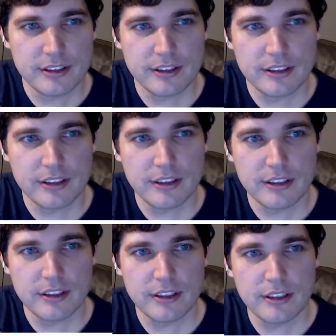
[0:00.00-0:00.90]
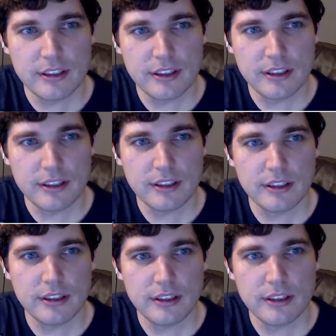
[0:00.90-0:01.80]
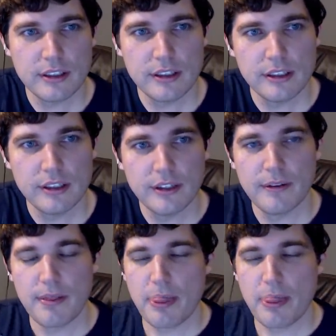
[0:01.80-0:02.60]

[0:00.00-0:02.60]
This person isn't speaking.